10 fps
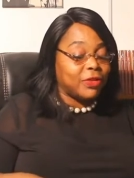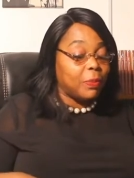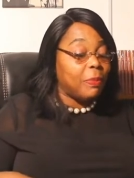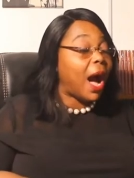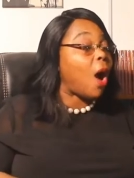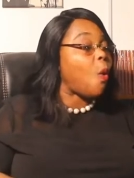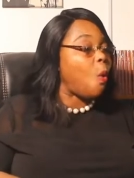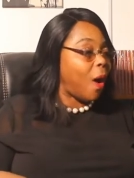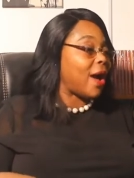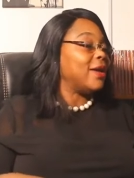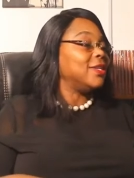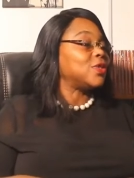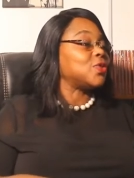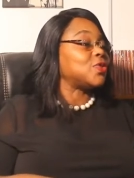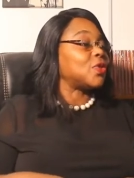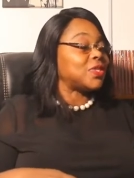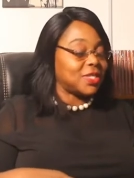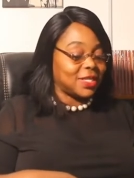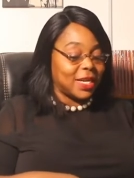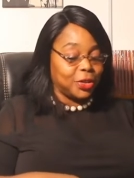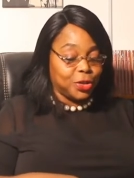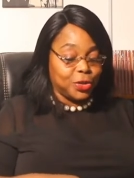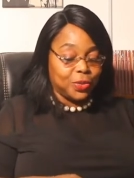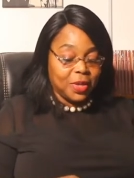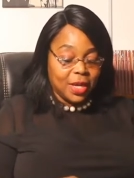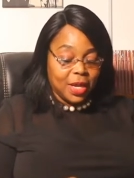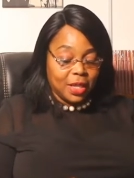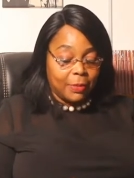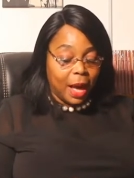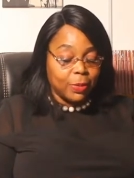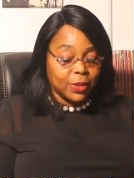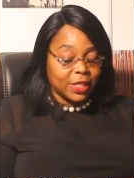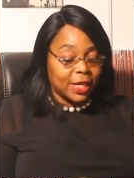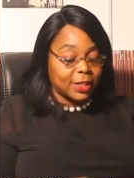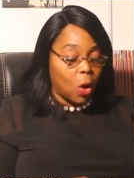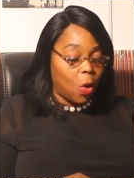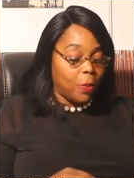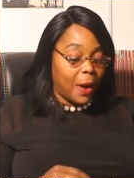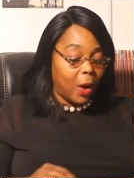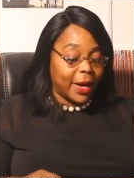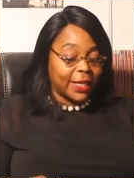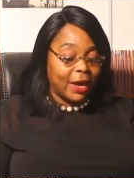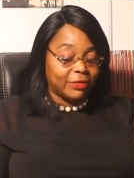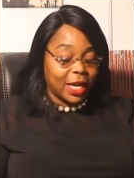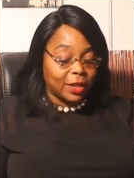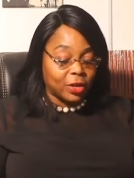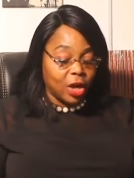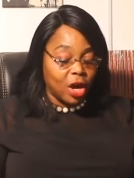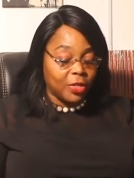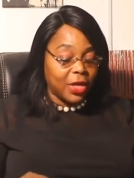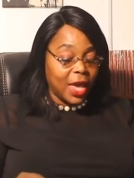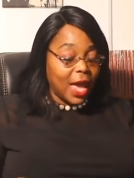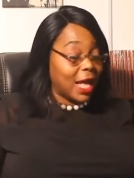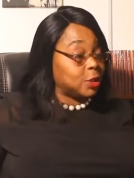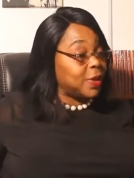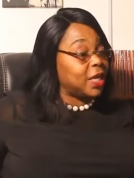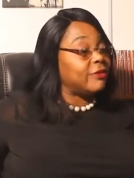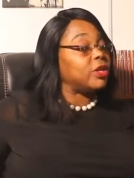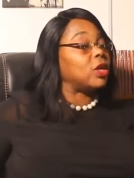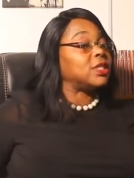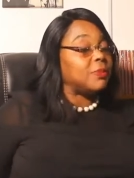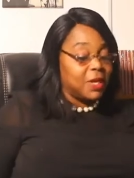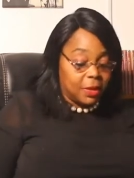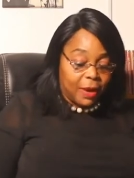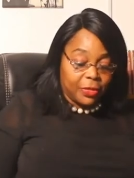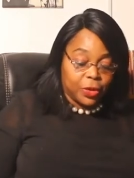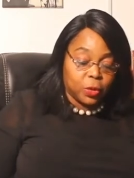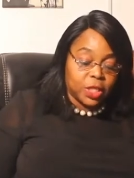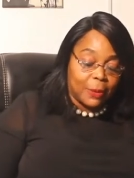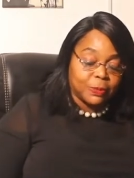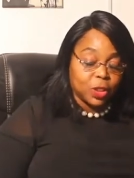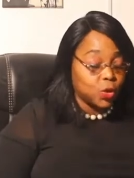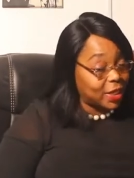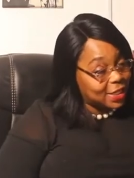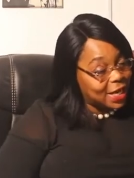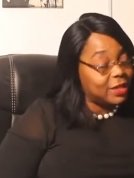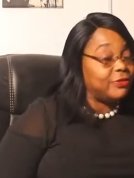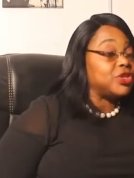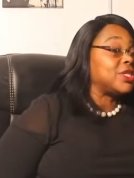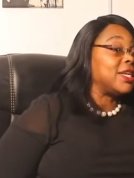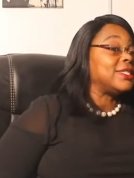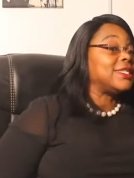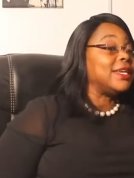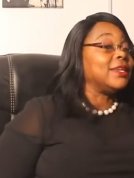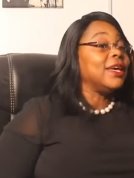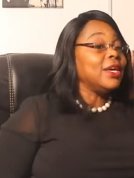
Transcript: the power to sustain you. The Bible says, All power in heaven and on earth has been given unto me. Matthew chapter 28, verse 18.